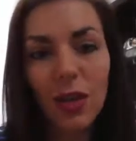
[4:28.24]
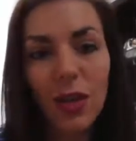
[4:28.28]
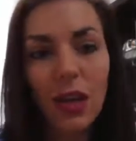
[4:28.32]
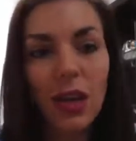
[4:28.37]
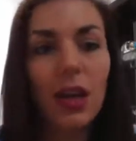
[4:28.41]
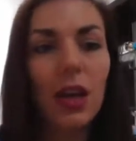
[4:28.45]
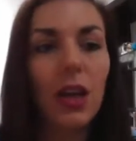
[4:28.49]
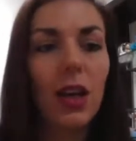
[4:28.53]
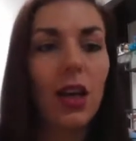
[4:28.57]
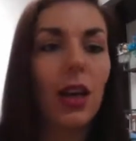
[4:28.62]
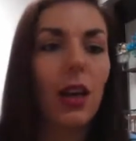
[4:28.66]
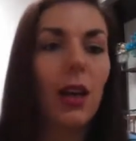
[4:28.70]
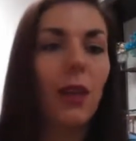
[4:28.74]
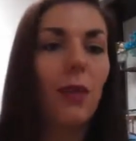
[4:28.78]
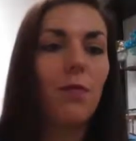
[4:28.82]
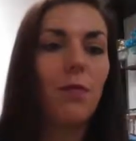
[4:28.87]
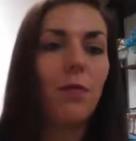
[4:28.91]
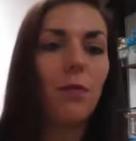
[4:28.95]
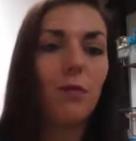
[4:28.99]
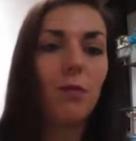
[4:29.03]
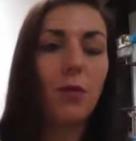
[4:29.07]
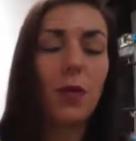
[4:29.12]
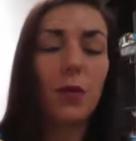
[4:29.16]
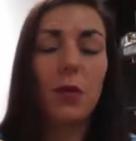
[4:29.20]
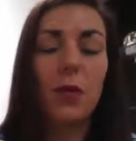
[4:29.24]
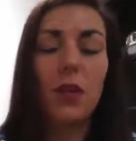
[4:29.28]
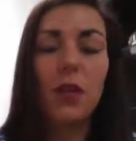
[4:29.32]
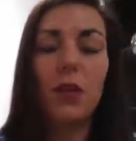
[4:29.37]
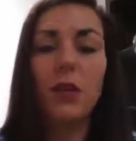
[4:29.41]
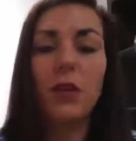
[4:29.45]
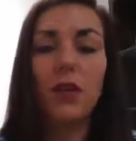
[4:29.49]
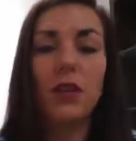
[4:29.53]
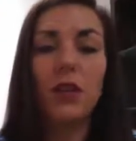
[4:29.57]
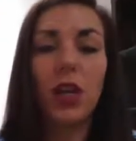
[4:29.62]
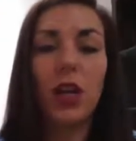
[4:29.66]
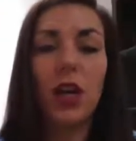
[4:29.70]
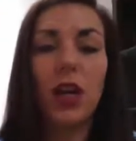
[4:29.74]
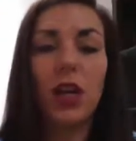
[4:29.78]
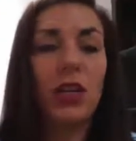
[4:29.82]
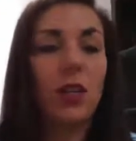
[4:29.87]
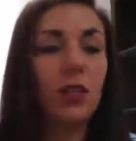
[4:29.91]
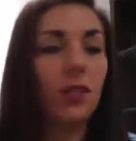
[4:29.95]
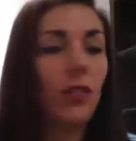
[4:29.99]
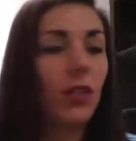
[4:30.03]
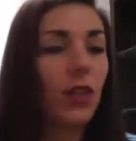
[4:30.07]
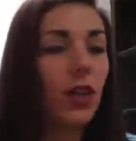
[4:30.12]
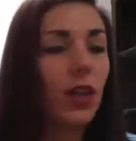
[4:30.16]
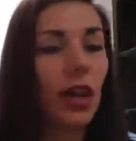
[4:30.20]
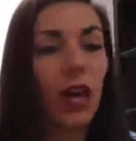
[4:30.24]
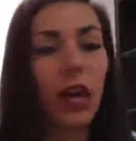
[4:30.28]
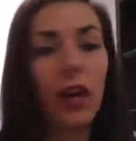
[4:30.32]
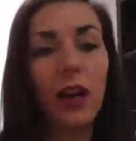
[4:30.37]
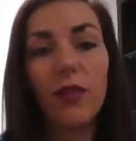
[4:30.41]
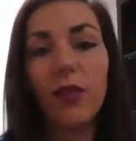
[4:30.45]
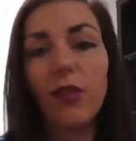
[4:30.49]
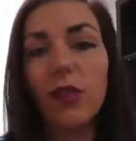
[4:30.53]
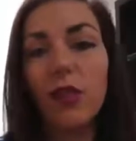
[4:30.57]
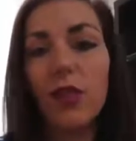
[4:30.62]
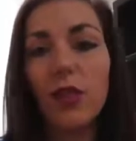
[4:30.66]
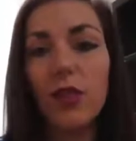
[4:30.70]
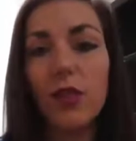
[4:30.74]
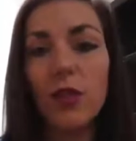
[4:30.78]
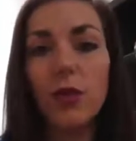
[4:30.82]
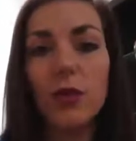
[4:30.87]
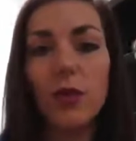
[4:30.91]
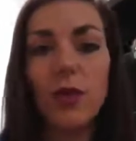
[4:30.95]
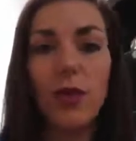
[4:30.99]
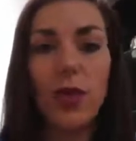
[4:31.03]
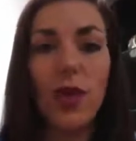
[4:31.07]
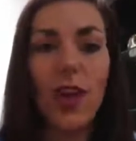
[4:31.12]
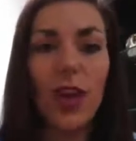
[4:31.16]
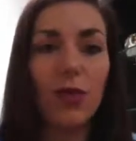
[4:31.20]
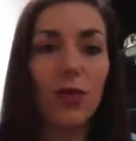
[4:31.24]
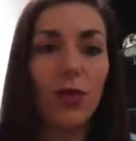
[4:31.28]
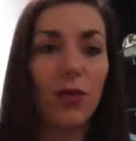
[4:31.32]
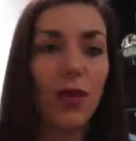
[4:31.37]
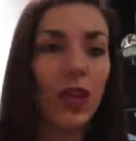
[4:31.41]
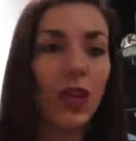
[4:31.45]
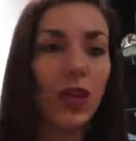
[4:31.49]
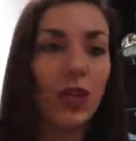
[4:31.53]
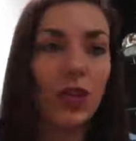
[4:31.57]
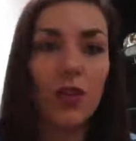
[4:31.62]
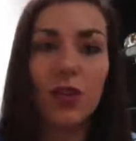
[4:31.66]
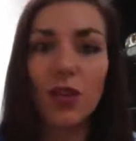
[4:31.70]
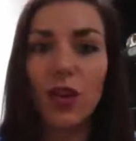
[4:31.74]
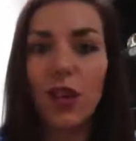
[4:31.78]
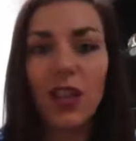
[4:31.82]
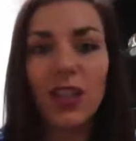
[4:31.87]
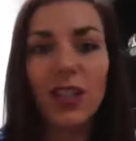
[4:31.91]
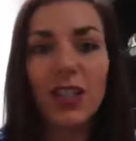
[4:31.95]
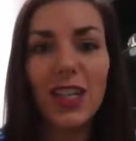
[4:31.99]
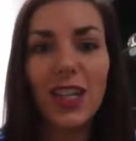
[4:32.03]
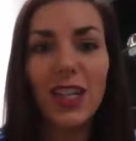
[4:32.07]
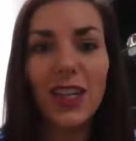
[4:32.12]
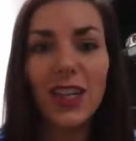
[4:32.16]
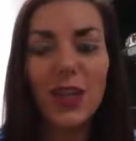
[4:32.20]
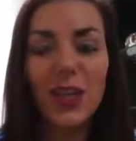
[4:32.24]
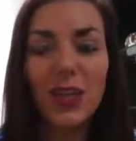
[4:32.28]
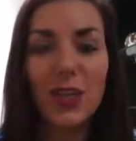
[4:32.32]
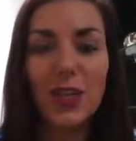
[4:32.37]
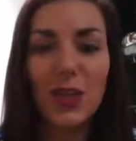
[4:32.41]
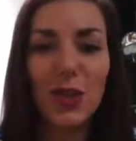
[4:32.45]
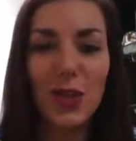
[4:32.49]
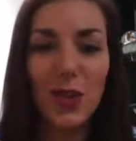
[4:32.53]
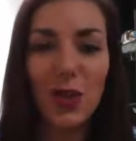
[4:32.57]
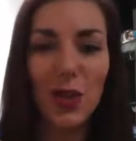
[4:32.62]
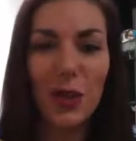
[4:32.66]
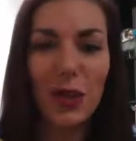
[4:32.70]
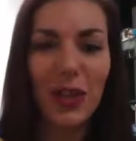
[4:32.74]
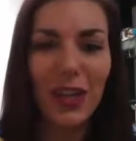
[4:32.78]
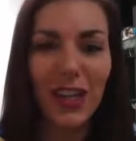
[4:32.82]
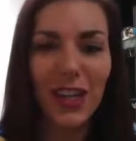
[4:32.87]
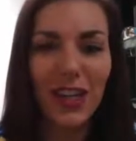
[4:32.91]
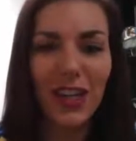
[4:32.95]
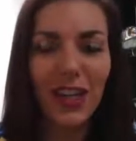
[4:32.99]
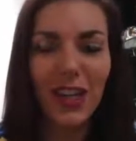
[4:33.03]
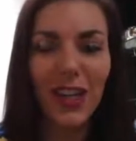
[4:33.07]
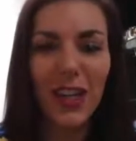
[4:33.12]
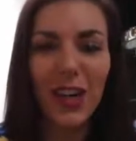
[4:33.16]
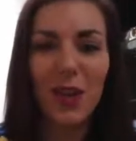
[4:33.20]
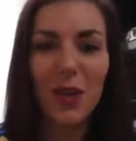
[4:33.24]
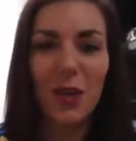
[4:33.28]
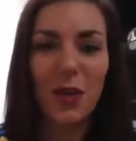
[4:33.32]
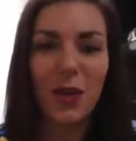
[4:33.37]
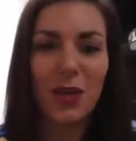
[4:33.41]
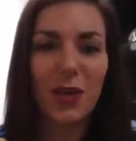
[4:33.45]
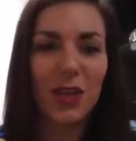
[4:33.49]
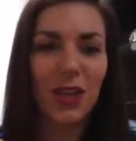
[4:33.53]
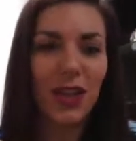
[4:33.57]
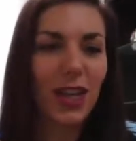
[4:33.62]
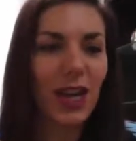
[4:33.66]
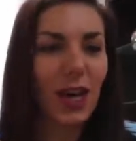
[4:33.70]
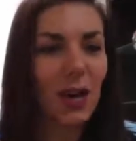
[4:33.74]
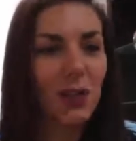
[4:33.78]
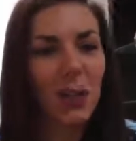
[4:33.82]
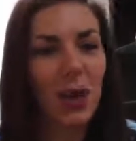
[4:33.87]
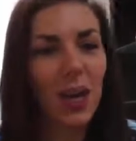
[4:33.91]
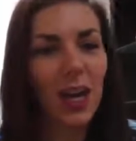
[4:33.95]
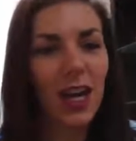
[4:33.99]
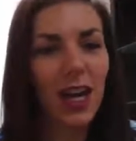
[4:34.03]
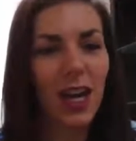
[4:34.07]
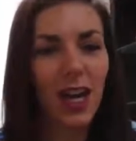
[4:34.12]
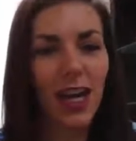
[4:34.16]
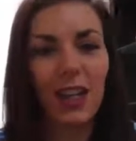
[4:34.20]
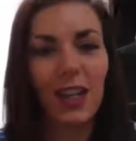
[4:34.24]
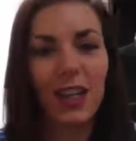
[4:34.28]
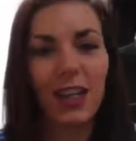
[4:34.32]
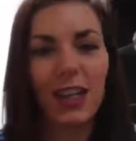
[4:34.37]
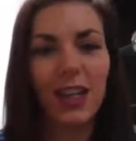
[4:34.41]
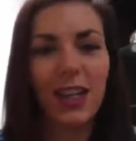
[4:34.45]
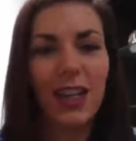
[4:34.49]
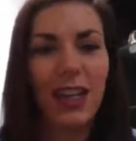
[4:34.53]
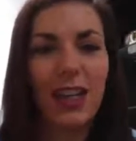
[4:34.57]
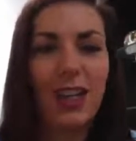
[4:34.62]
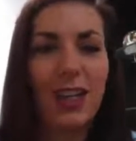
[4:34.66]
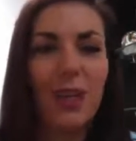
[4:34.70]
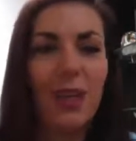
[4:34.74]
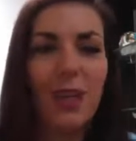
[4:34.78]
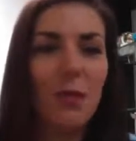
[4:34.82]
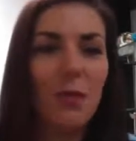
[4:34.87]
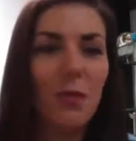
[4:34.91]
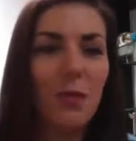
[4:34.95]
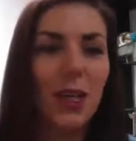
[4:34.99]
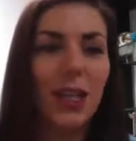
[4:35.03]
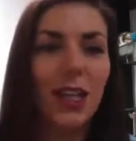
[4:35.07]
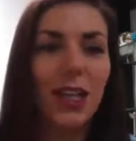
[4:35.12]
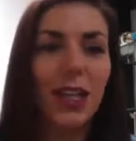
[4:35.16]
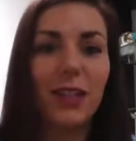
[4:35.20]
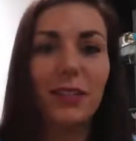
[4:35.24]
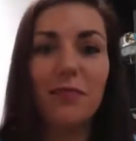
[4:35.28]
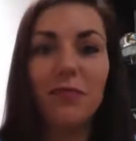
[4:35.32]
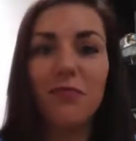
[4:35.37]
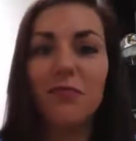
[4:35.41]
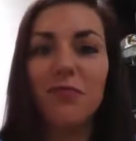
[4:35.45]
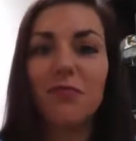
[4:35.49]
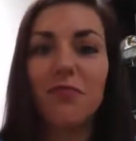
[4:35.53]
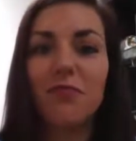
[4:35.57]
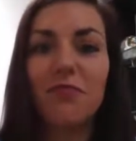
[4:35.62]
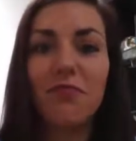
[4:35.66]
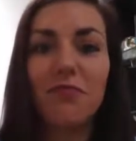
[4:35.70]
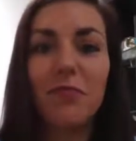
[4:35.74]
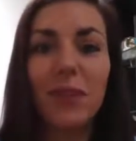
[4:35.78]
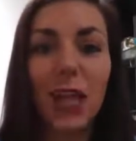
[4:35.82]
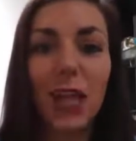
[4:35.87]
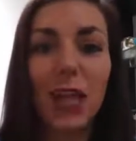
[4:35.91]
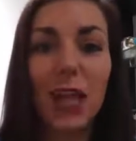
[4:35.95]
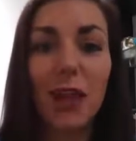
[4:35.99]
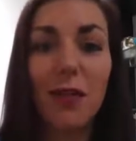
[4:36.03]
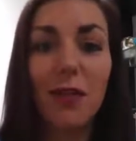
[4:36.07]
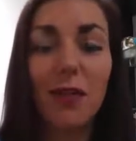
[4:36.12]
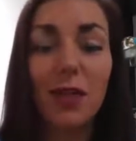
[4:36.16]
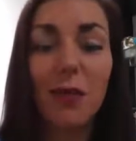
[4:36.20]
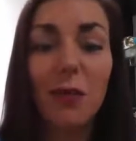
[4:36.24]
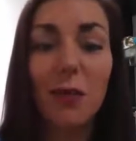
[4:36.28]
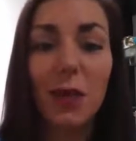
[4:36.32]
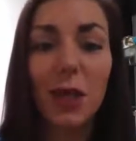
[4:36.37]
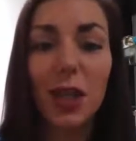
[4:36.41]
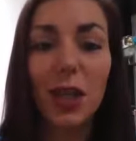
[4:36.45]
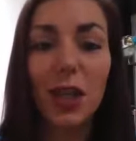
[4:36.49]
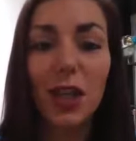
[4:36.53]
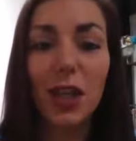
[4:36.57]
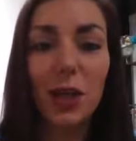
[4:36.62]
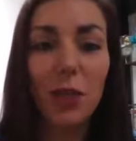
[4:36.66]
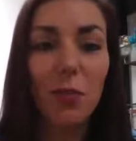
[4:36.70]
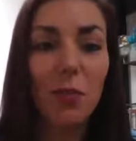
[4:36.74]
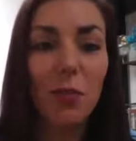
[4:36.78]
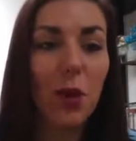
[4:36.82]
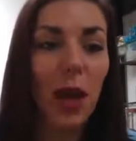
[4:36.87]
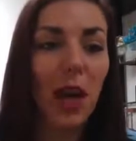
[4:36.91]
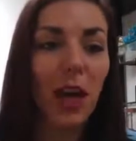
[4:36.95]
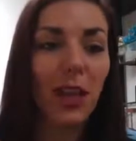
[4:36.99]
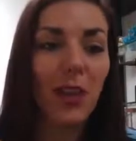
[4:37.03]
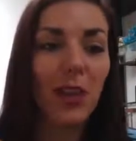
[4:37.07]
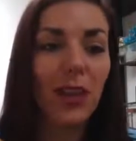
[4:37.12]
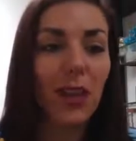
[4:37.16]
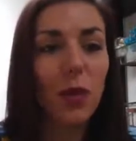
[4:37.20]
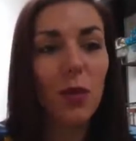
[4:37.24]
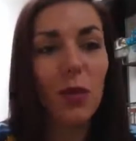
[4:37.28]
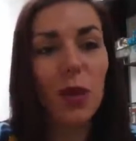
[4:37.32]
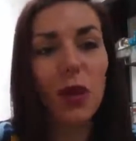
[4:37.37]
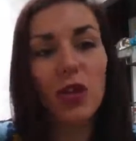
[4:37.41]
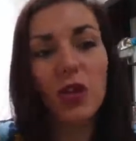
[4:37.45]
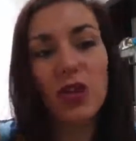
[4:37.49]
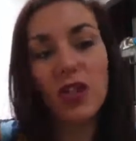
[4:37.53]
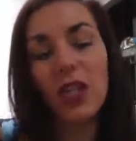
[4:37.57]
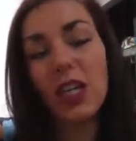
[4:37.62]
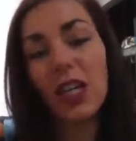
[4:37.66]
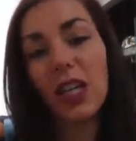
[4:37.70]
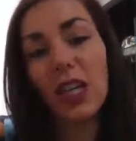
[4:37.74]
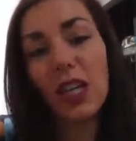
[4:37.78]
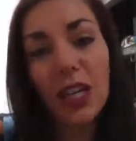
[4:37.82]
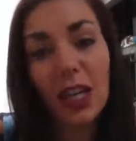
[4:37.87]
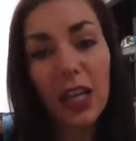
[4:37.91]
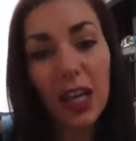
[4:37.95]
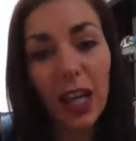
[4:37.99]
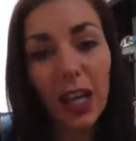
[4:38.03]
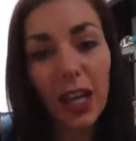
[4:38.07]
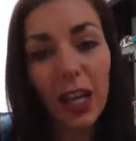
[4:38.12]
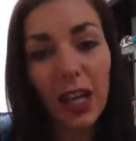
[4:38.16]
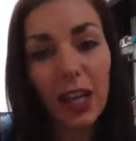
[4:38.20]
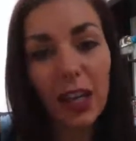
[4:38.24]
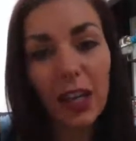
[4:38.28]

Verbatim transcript: Um, maybe you've tried different avenues and you have really strong intentions to quit or to cut back, but inevitably you're back there watching again.